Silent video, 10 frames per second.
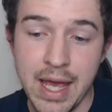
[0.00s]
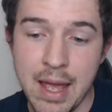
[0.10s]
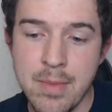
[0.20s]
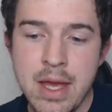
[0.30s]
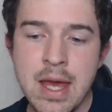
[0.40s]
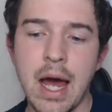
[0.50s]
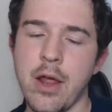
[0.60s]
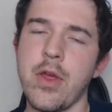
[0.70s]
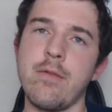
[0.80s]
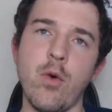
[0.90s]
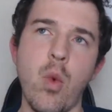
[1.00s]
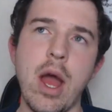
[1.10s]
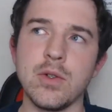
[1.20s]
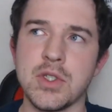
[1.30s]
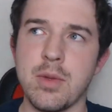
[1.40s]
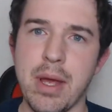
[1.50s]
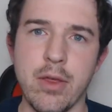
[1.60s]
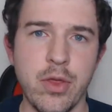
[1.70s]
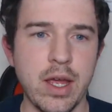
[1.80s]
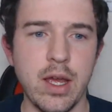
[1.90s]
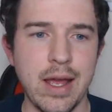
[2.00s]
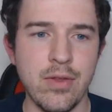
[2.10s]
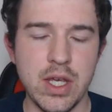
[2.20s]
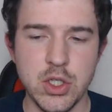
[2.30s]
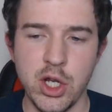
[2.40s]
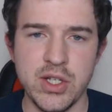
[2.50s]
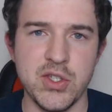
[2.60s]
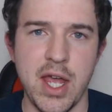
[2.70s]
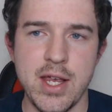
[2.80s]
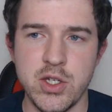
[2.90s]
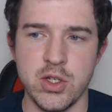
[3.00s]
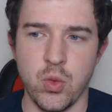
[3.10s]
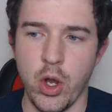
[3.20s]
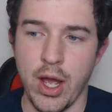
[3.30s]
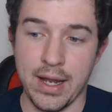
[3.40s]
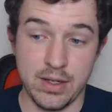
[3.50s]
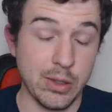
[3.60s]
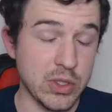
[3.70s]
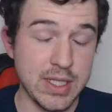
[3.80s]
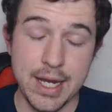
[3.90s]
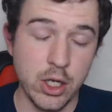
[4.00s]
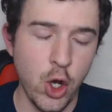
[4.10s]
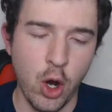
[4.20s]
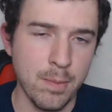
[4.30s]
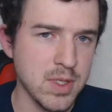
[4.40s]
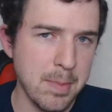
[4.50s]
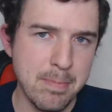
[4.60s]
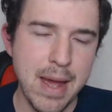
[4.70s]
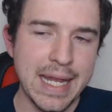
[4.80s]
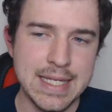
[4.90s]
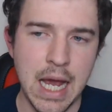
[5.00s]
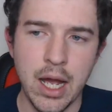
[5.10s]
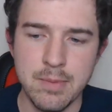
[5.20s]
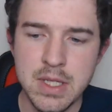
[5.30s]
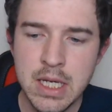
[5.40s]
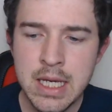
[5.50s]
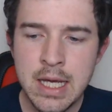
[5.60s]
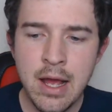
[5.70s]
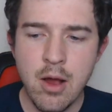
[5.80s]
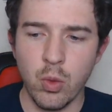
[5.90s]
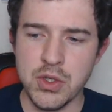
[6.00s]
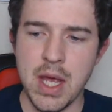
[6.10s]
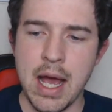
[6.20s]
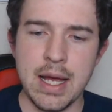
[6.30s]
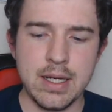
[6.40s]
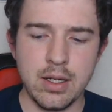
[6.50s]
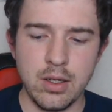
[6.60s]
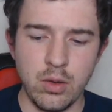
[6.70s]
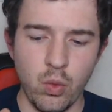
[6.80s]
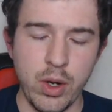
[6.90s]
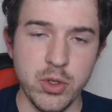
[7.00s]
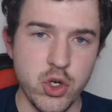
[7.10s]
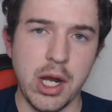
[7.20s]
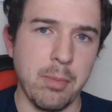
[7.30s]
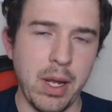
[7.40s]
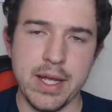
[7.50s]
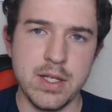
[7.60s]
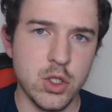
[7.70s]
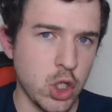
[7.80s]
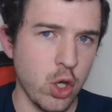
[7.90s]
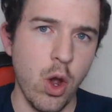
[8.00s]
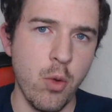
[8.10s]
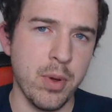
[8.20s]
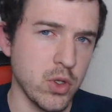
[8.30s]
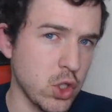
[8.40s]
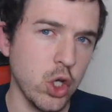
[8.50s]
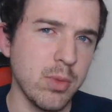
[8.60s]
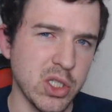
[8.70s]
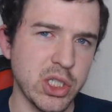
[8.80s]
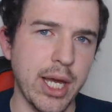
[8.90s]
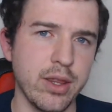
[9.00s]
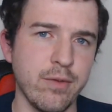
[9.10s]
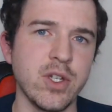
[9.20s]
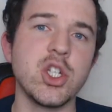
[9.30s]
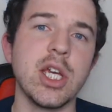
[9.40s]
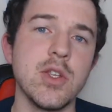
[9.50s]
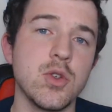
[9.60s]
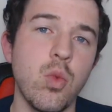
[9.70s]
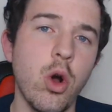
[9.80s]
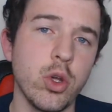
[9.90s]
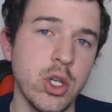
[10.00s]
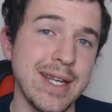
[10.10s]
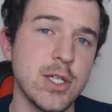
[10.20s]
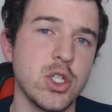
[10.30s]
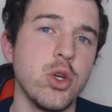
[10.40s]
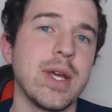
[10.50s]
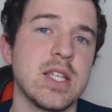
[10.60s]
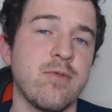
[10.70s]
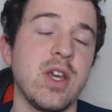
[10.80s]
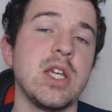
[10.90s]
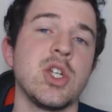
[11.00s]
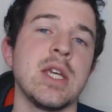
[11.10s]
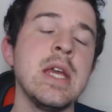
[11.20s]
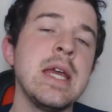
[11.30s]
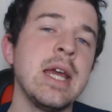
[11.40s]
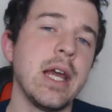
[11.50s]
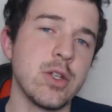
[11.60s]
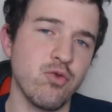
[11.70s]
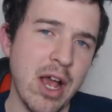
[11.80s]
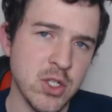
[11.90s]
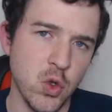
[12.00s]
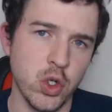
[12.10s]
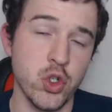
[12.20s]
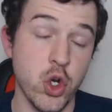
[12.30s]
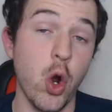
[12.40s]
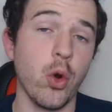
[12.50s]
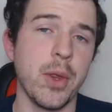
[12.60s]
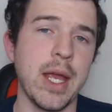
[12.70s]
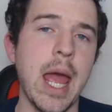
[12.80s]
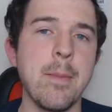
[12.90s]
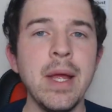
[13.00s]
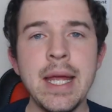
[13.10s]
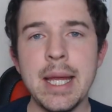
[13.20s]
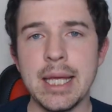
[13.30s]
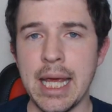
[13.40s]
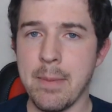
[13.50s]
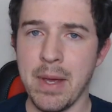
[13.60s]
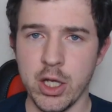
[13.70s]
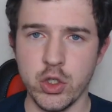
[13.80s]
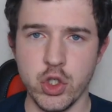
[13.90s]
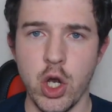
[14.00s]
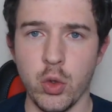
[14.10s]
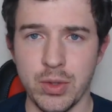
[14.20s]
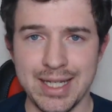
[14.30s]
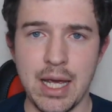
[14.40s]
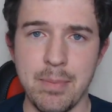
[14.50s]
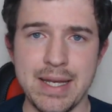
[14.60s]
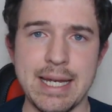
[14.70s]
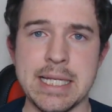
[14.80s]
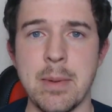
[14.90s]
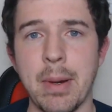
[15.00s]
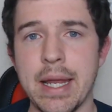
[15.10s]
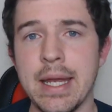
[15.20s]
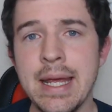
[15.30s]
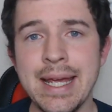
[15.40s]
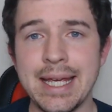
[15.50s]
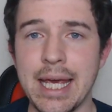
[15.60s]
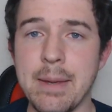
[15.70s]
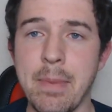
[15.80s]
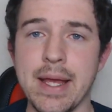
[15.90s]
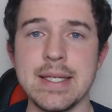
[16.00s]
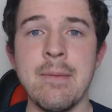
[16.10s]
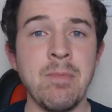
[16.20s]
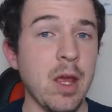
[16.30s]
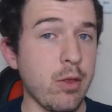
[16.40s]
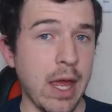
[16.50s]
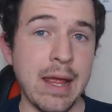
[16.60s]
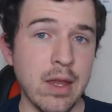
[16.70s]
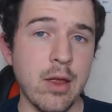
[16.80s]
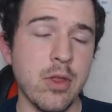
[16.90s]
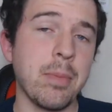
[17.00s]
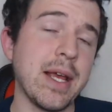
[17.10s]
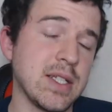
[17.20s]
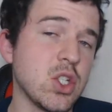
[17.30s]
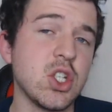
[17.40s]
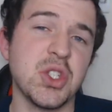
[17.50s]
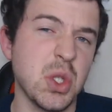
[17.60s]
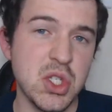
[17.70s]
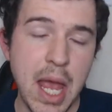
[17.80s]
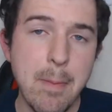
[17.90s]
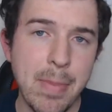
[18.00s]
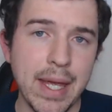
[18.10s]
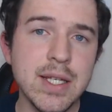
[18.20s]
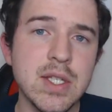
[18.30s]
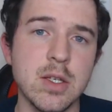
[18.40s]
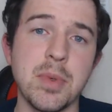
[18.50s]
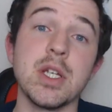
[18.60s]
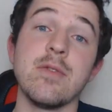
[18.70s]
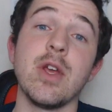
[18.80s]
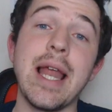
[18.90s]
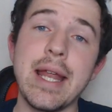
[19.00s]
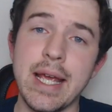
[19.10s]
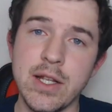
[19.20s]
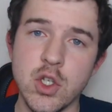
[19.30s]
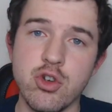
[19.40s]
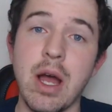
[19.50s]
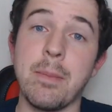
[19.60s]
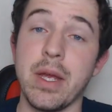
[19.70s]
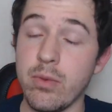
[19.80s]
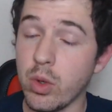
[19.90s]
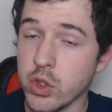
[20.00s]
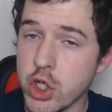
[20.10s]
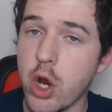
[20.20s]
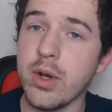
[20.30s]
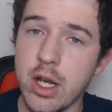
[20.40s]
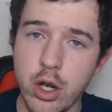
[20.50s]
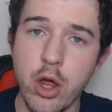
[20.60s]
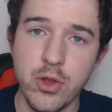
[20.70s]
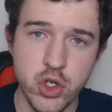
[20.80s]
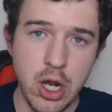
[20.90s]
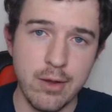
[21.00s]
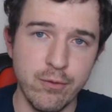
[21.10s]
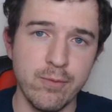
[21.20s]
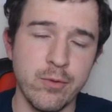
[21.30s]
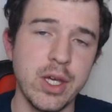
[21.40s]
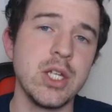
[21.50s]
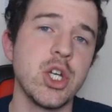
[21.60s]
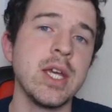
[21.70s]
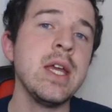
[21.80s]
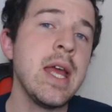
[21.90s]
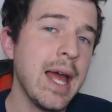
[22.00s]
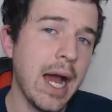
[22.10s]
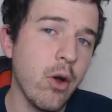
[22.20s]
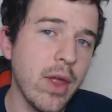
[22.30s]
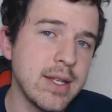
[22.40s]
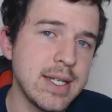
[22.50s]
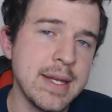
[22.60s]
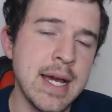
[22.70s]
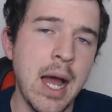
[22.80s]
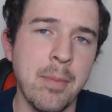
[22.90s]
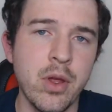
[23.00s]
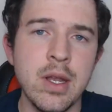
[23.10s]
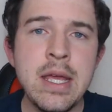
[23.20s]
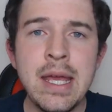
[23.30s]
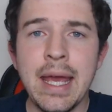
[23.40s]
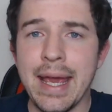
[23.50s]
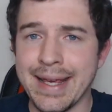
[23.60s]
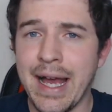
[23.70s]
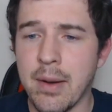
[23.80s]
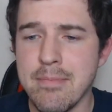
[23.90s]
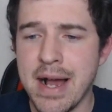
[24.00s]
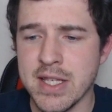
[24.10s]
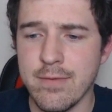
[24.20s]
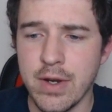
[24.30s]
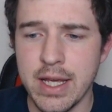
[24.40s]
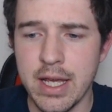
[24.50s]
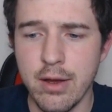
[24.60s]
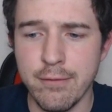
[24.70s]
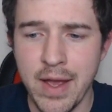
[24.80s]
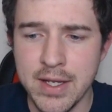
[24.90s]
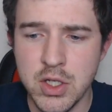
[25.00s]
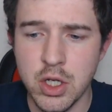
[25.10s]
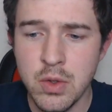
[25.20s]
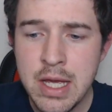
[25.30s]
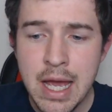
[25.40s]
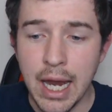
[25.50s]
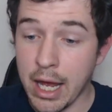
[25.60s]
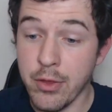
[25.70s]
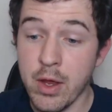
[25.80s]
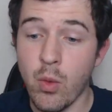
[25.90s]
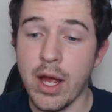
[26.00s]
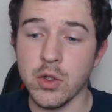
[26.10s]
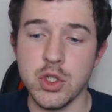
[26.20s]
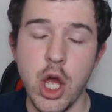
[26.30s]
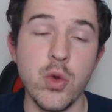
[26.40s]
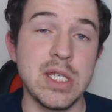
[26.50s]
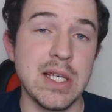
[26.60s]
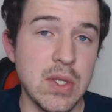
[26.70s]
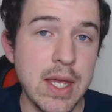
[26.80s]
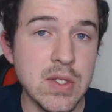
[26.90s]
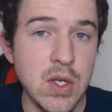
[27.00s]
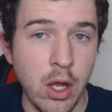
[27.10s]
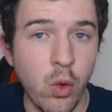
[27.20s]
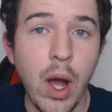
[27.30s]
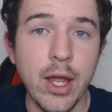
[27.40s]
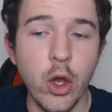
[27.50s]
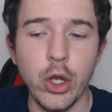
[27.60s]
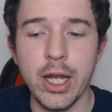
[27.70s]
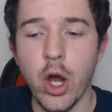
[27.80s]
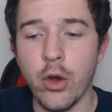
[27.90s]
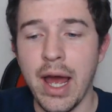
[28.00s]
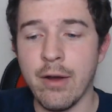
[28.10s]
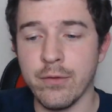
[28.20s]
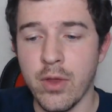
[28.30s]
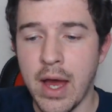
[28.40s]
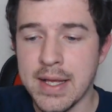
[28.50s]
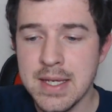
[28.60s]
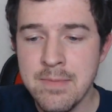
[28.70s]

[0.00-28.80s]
game. And I think for Wales, the big thing in these early stages were, and it was said in comms many times, was that we were trying to play too open, too much like the Fijians. What you need to do against Fiji is wrestle control of the game. Keep it controlled, keep it disciplined, keep it in the places such as the set pieces, because if you let it get scrappy, and we'll show in another try from Fiji how that did happen, it can massively affect you. And I think Wales noticed this quite early on. After that,